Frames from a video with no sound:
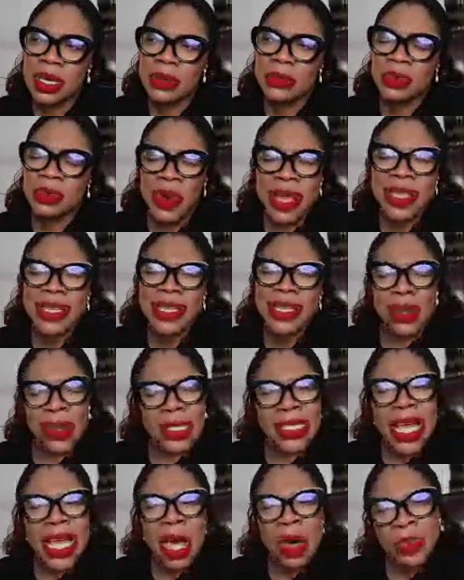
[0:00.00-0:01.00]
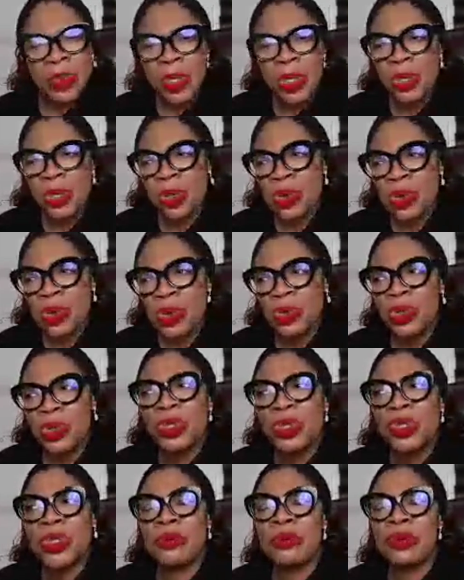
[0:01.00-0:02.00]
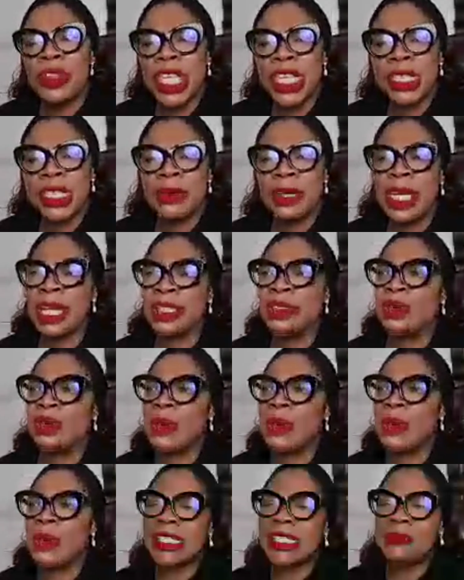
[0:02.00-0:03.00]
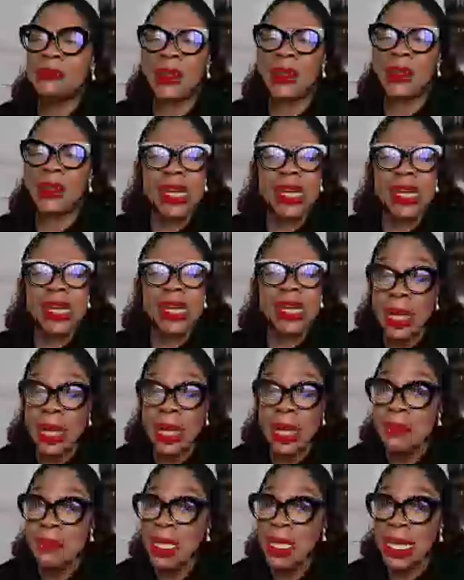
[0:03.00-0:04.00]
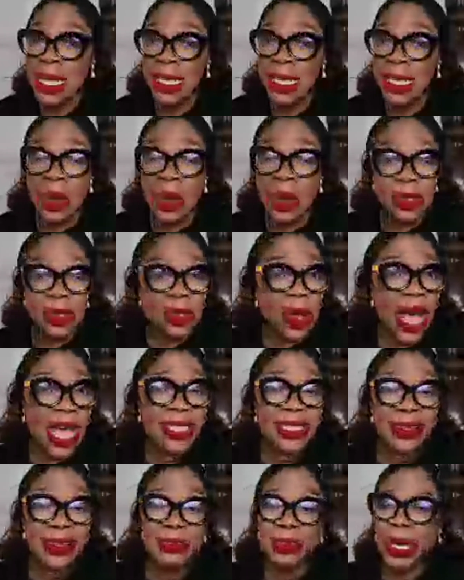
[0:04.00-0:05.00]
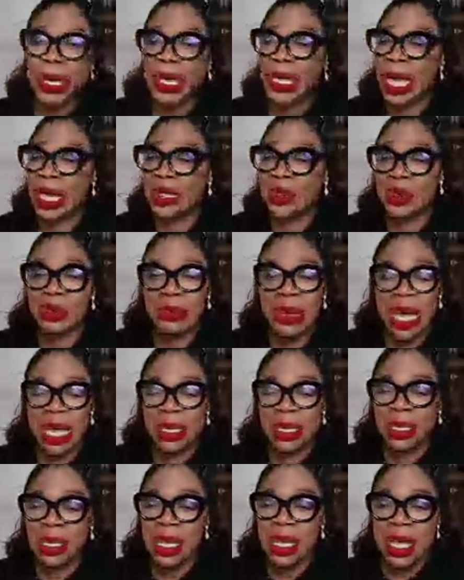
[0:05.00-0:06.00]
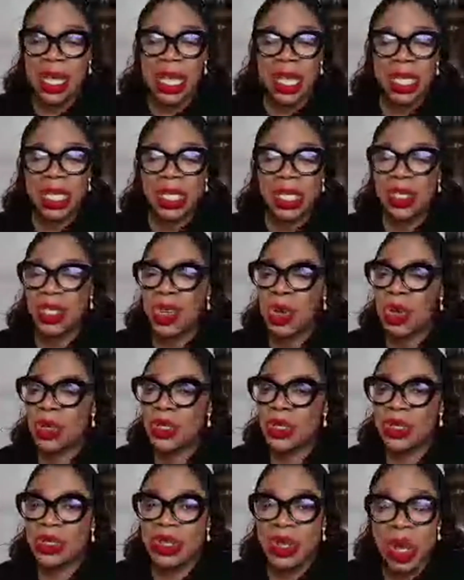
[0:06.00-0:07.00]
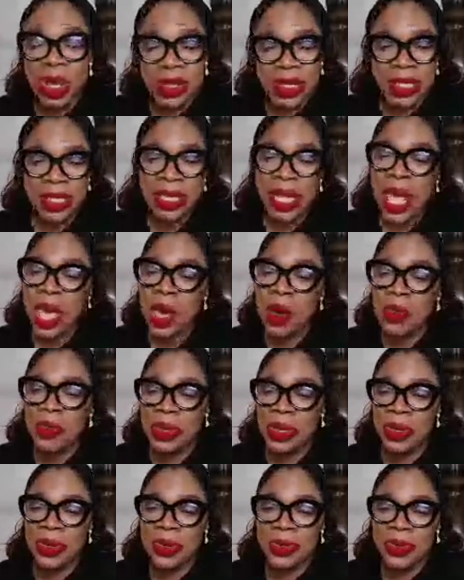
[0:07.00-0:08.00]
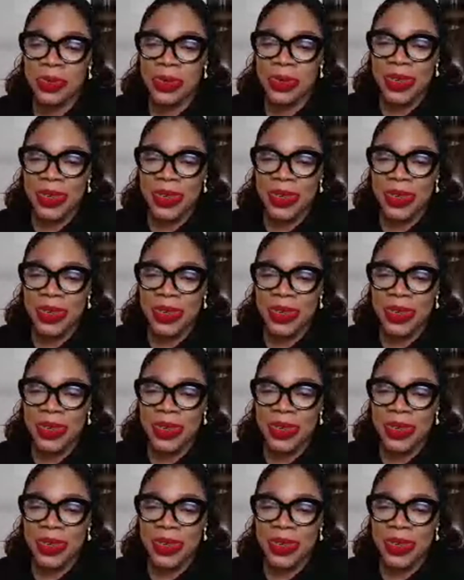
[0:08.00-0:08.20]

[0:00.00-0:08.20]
what it does help you know some things, but there's some experiences that being a doctor as a pregnant woman does not help you.